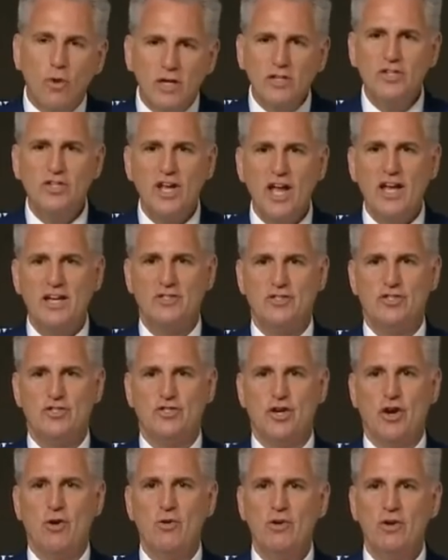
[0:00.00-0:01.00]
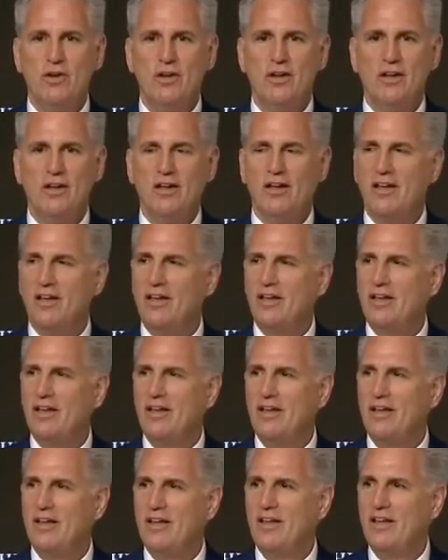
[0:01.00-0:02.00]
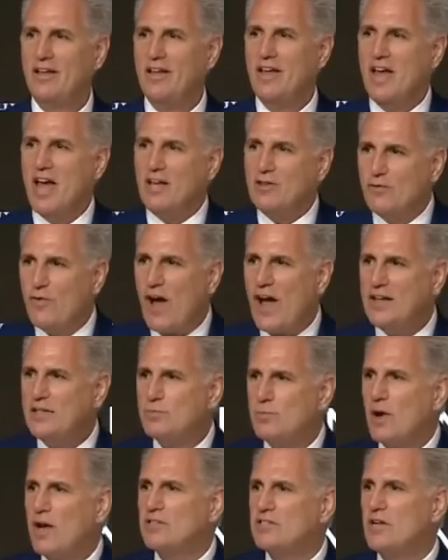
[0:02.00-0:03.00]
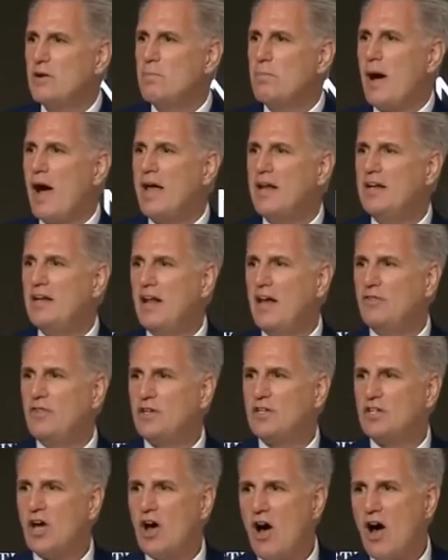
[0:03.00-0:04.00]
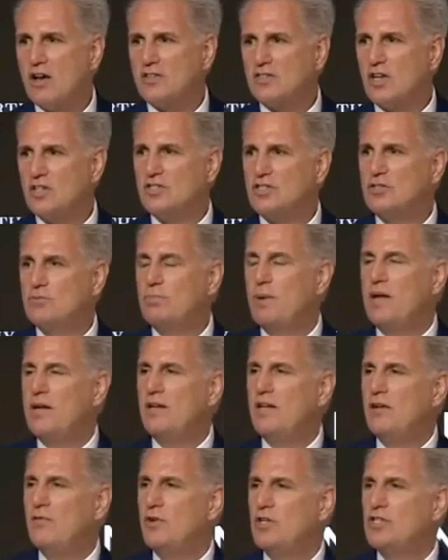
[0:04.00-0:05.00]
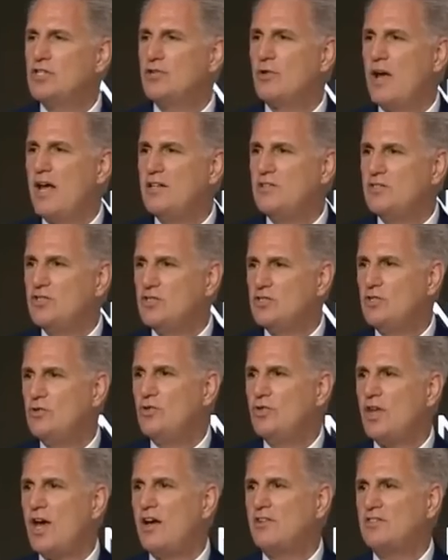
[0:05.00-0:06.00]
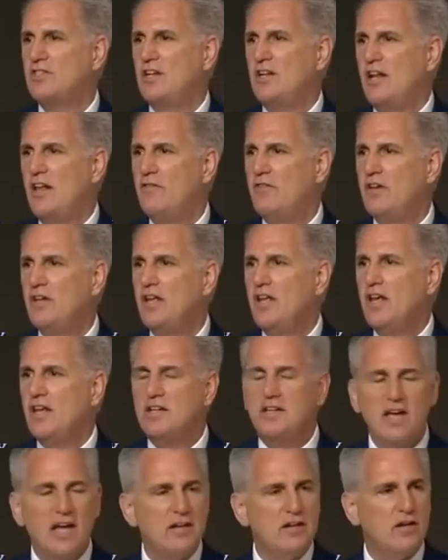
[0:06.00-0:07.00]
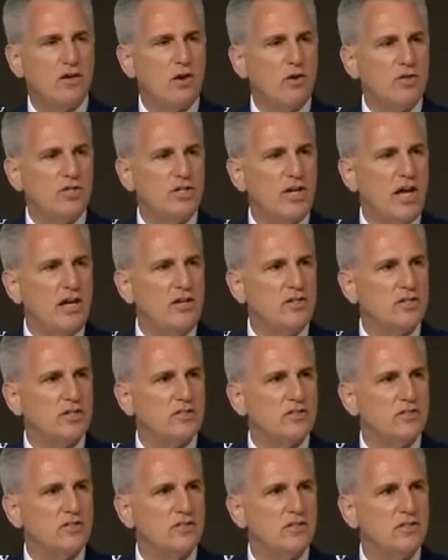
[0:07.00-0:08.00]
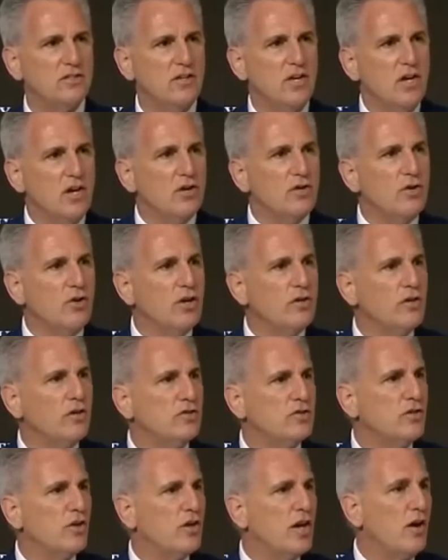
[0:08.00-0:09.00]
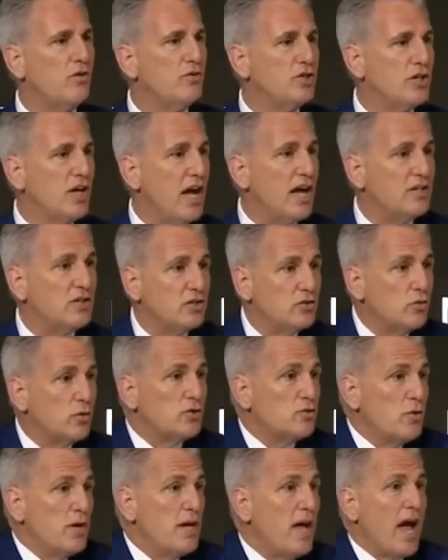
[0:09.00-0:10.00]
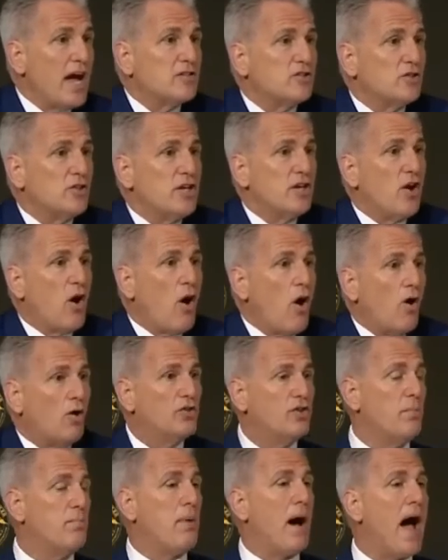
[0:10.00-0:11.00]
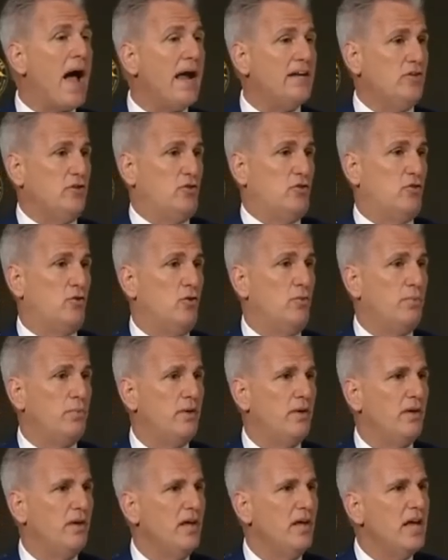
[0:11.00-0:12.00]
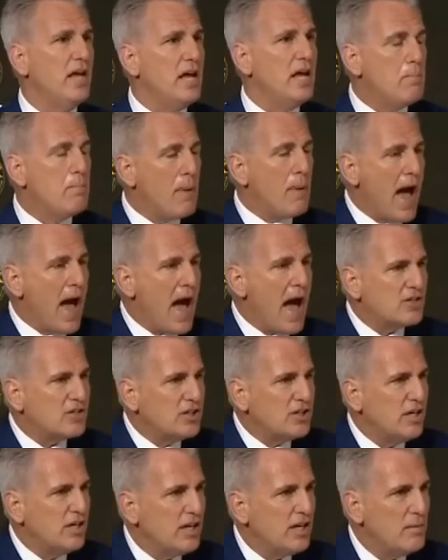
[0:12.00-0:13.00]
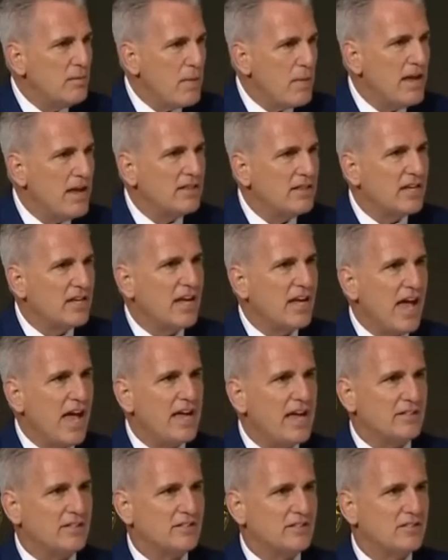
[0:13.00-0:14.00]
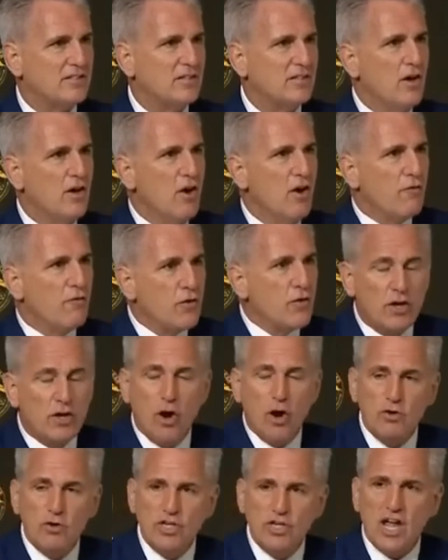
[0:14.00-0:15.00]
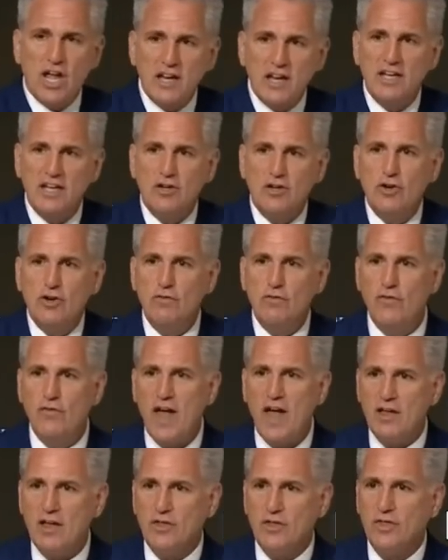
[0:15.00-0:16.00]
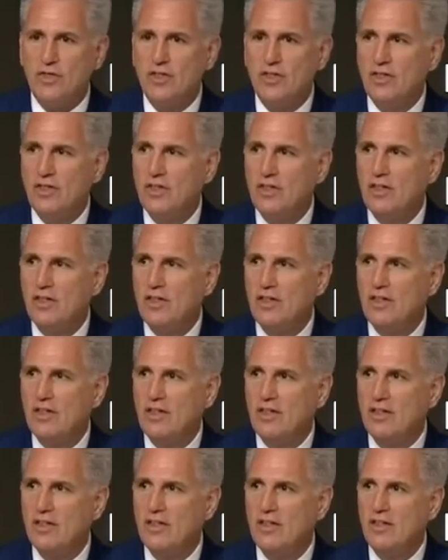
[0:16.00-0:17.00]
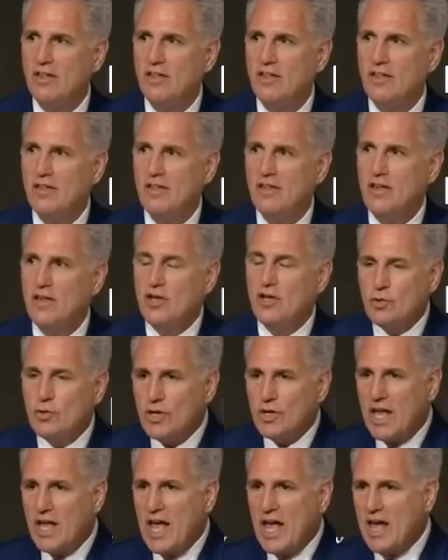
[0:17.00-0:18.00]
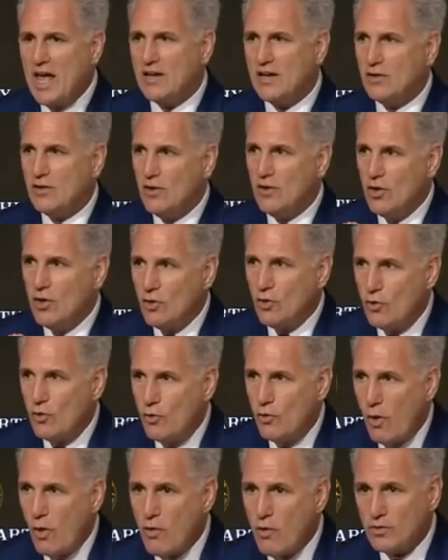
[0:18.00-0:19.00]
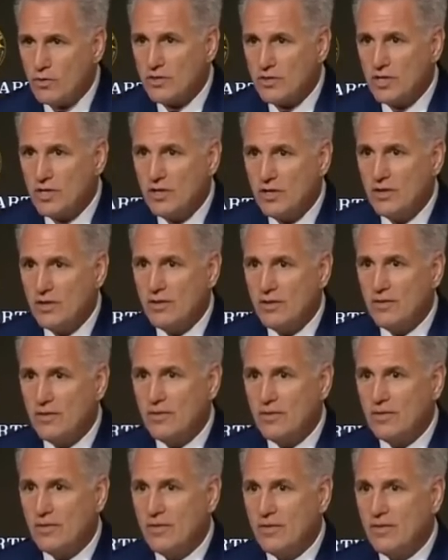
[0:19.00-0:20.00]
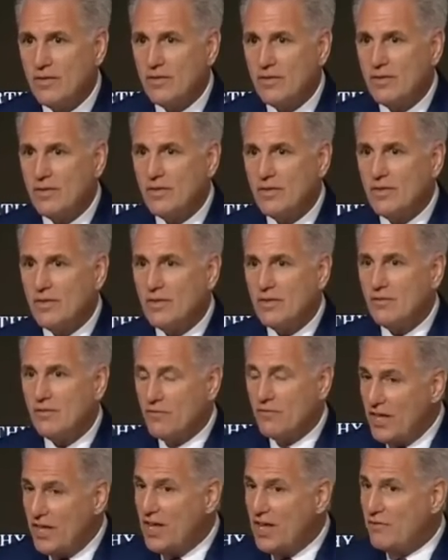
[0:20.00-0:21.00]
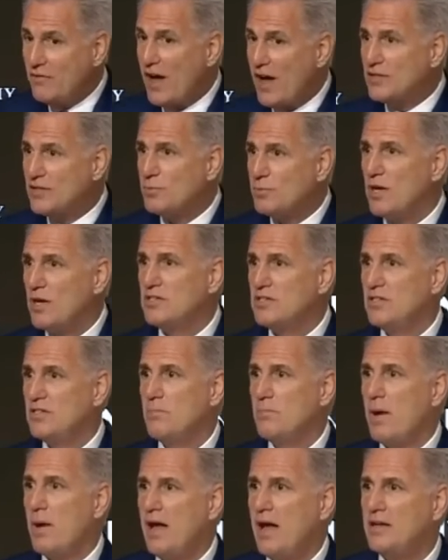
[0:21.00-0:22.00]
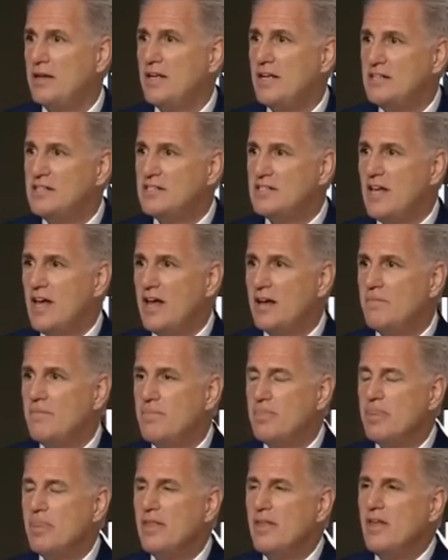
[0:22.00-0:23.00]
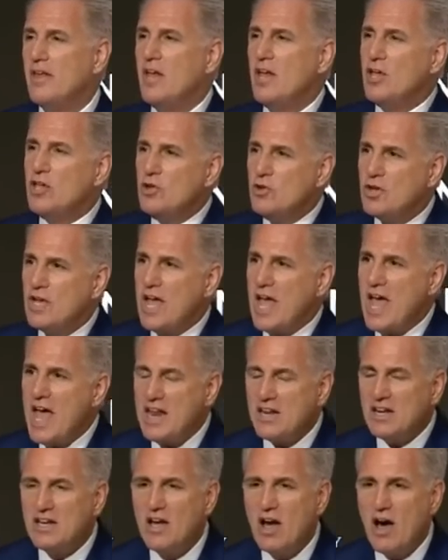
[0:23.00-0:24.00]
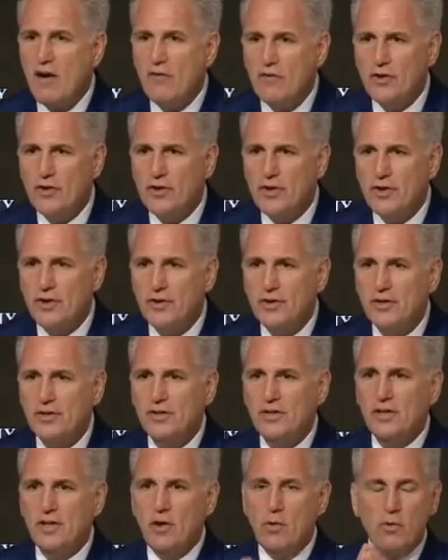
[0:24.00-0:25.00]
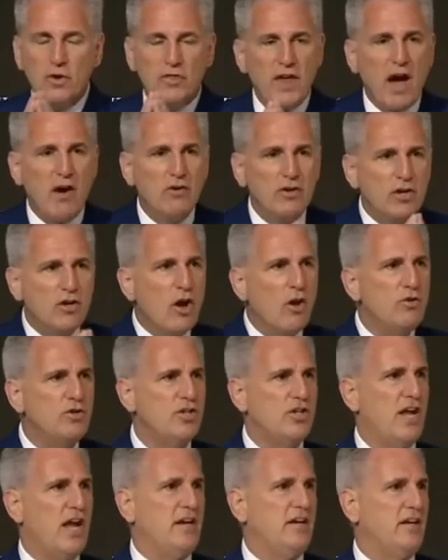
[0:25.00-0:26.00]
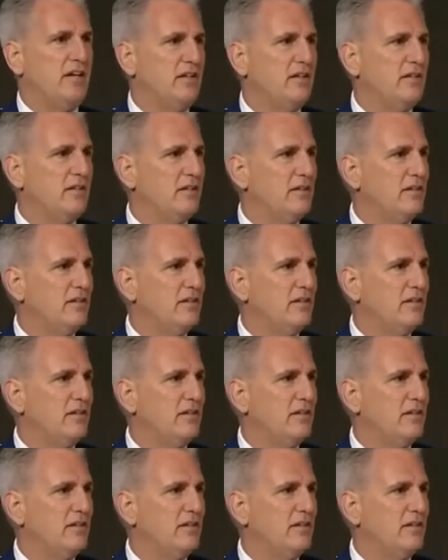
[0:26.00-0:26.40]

What changed, Joe? As Vice President, Biden led the talks on spending restraints in 2011 debt negotiations. During those negotiations, which we actually called the Biden Group, he passionately made the case for negotiating in good faith. To again quote then Vice President Biden, he said, "You can't govern without negotiating."